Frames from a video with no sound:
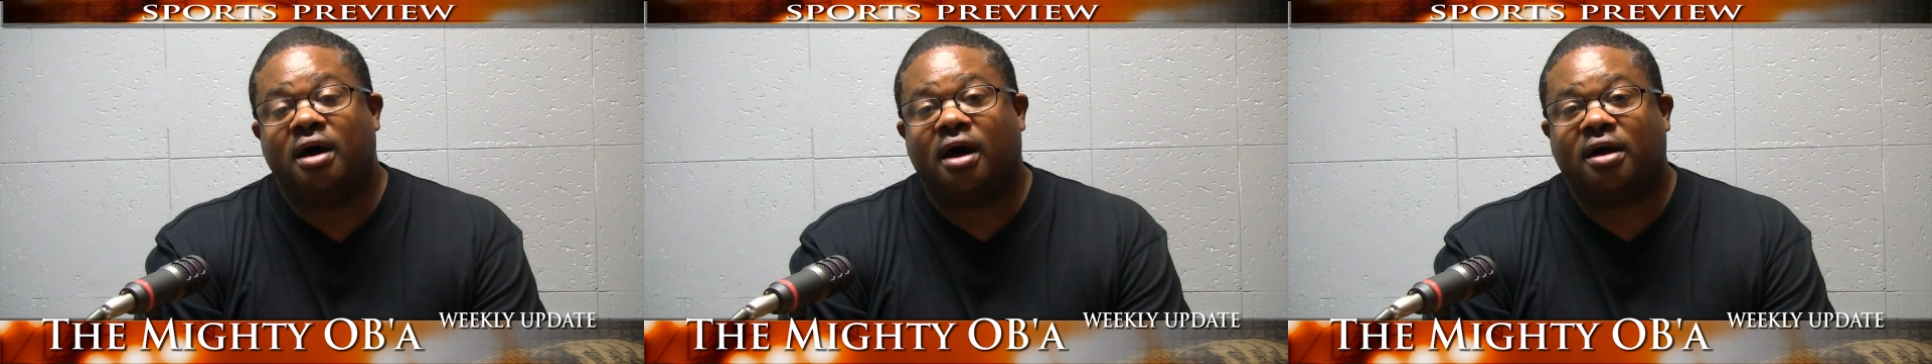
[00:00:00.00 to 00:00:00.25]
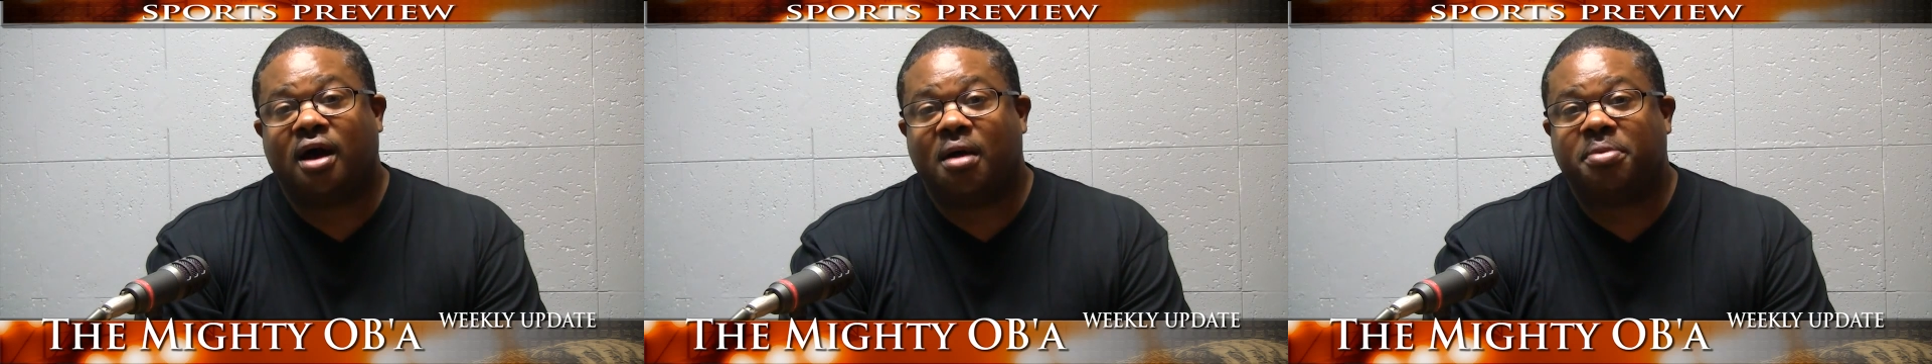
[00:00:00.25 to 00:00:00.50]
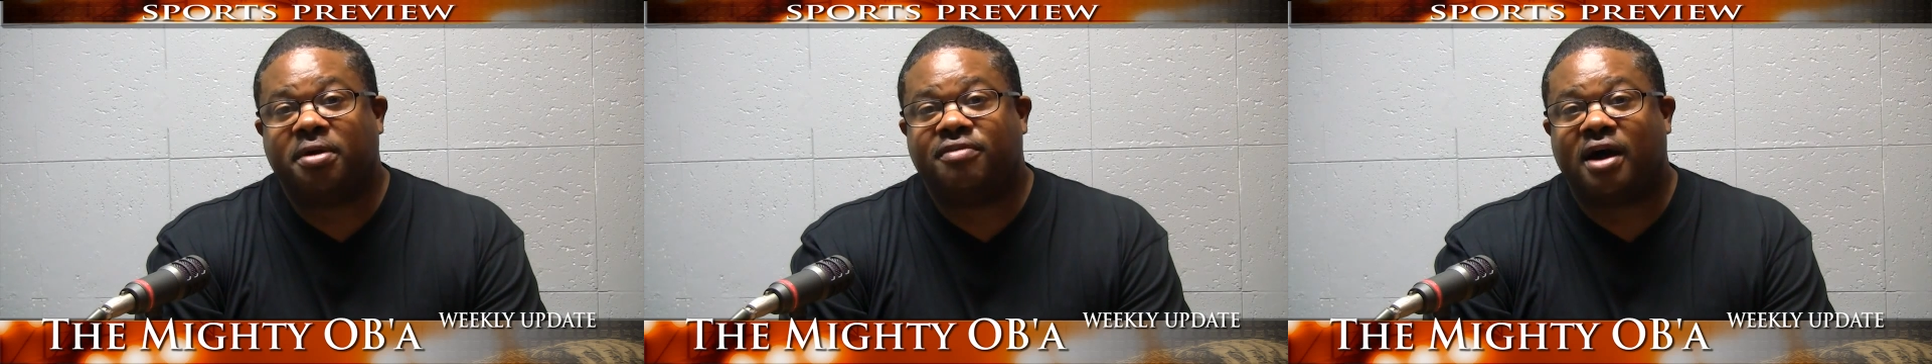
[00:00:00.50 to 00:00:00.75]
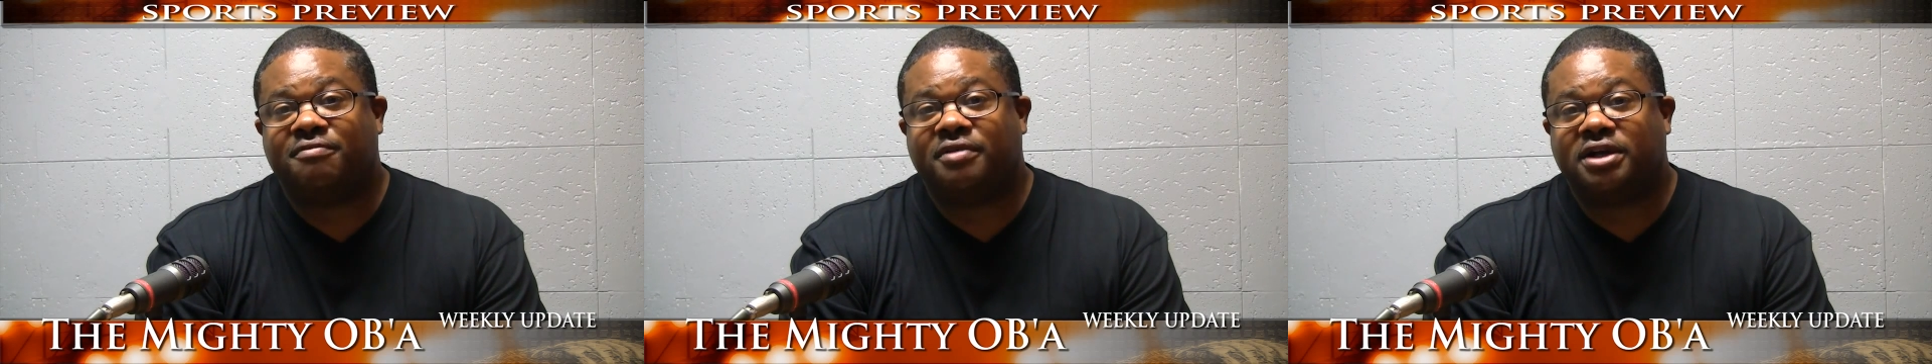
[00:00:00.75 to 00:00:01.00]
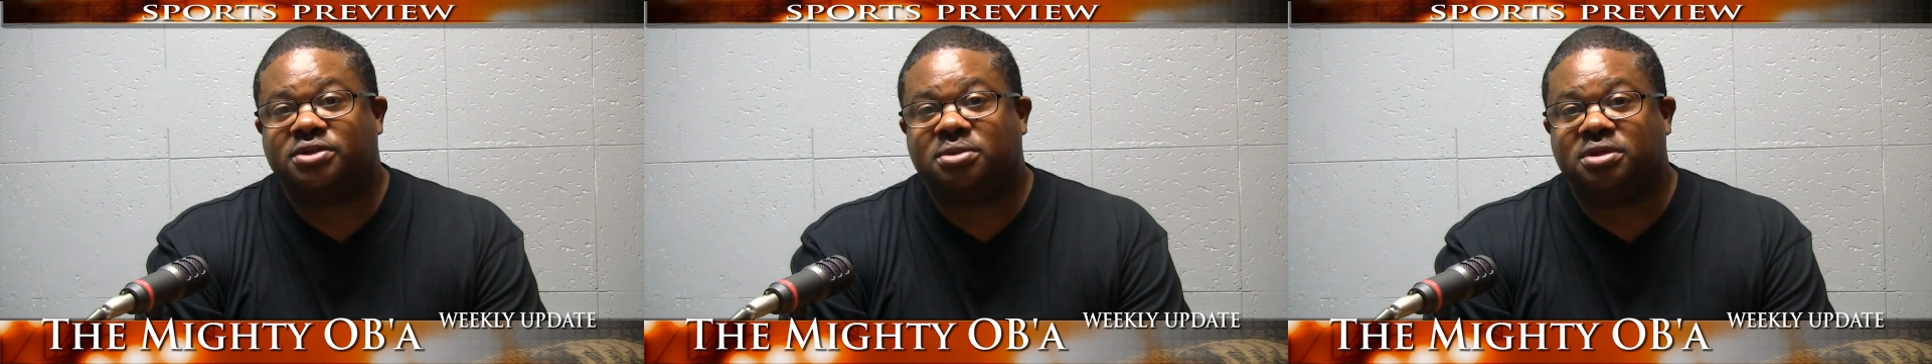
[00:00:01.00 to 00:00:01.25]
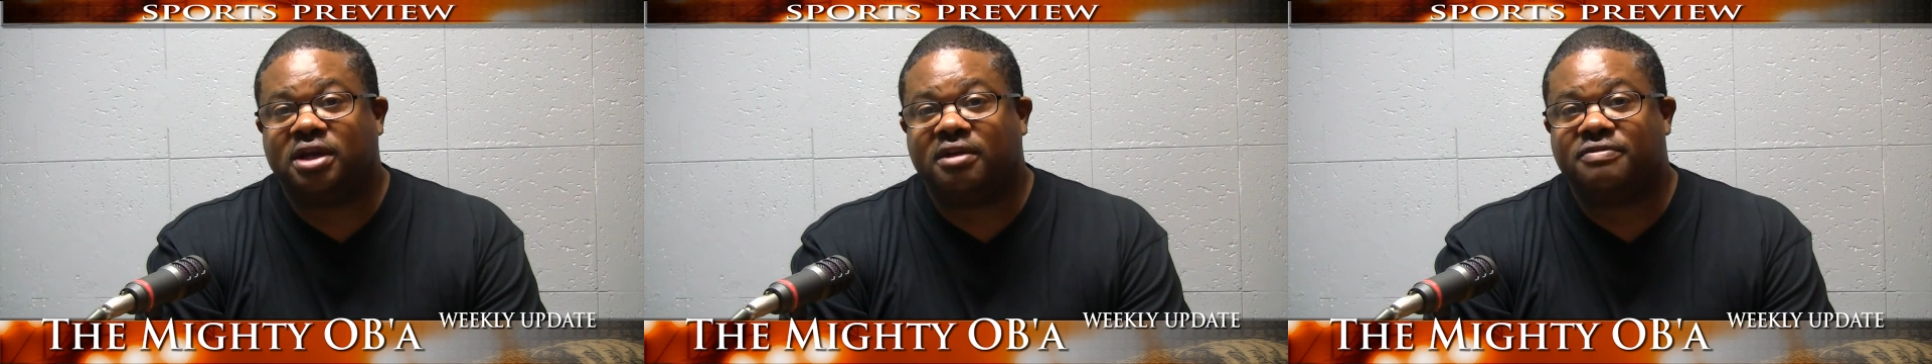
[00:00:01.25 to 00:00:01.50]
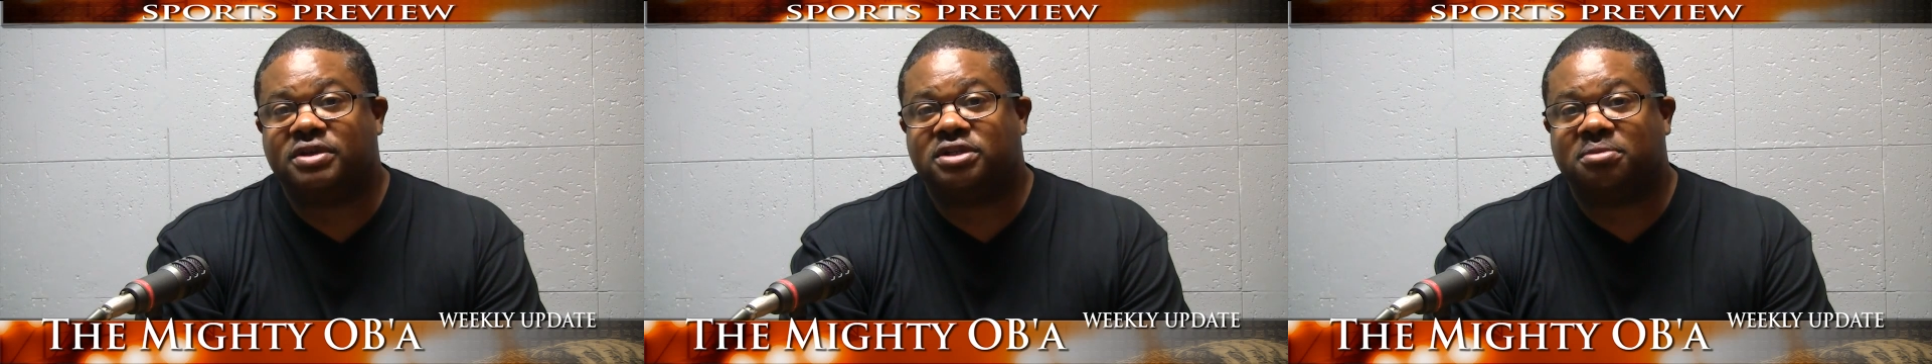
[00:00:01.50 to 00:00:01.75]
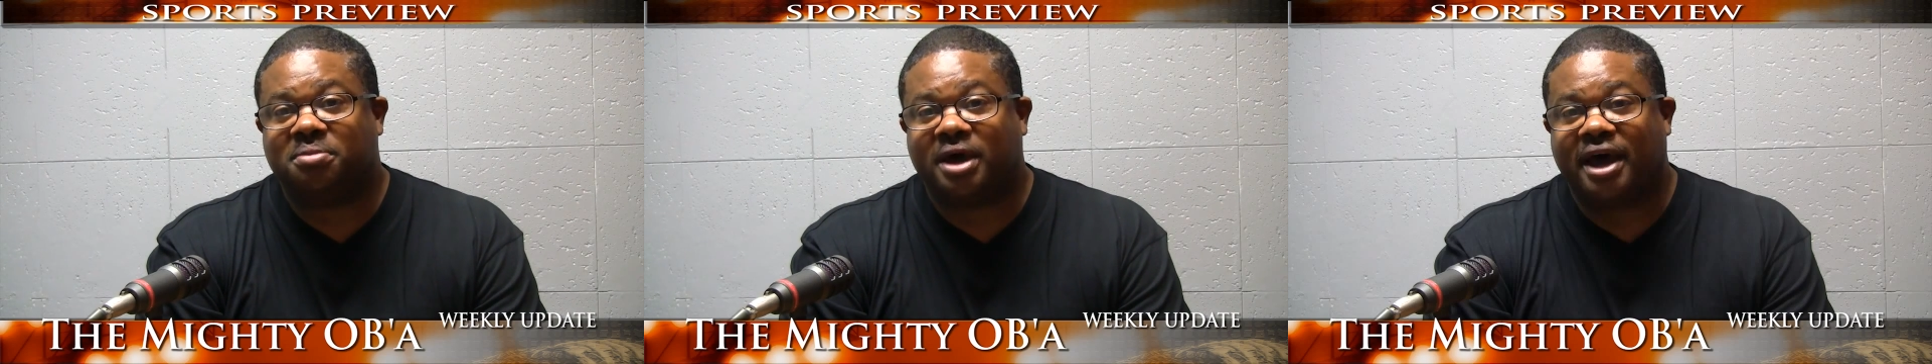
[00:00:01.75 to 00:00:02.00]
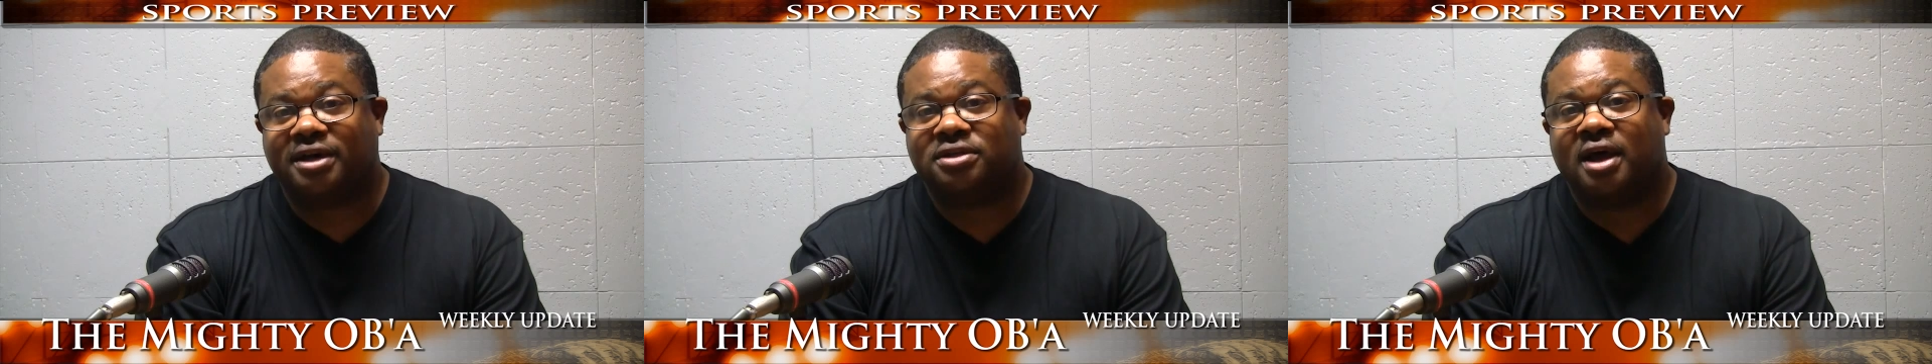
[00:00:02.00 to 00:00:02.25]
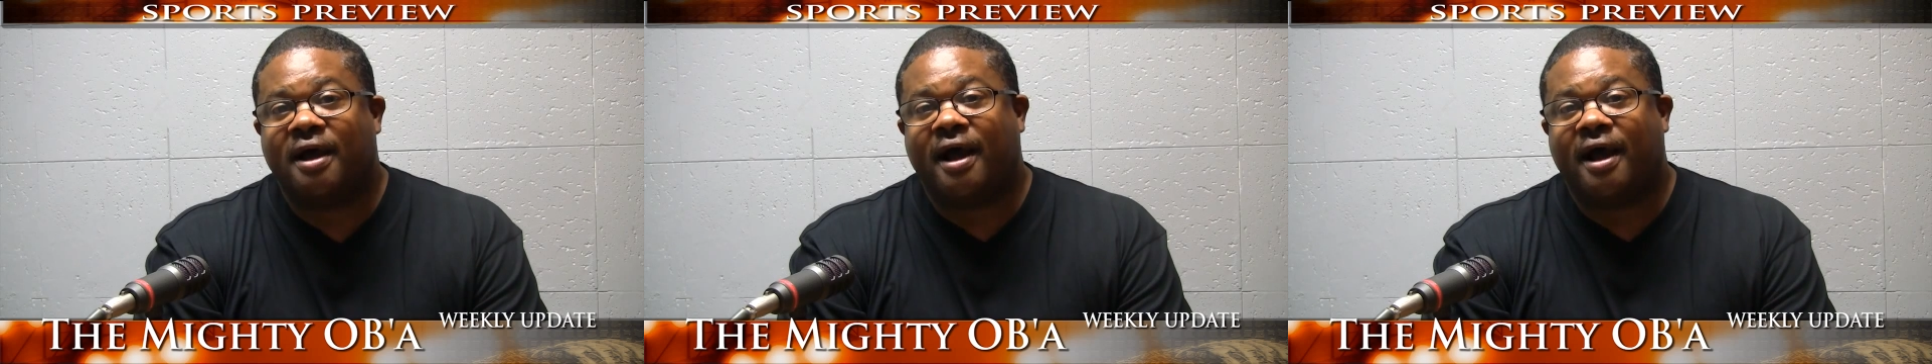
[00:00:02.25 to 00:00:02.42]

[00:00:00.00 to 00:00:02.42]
a couple of our veteran defensive backs.